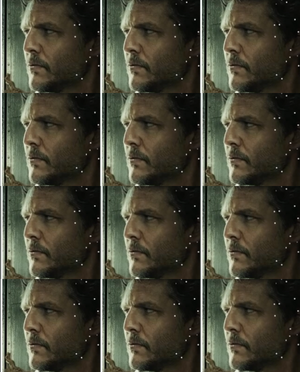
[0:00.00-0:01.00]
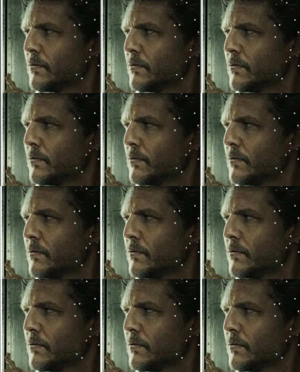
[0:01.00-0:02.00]

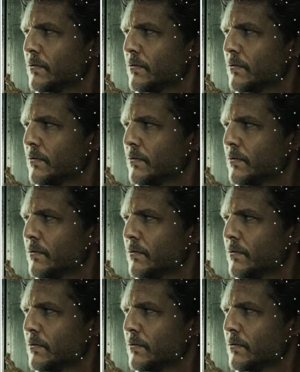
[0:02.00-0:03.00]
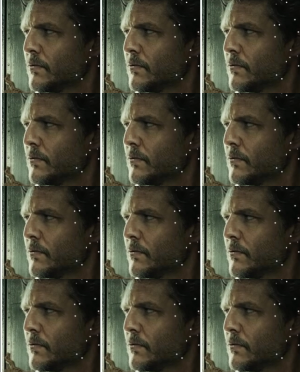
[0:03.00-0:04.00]

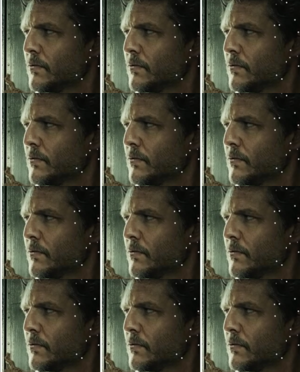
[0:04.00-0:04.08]
[no speech]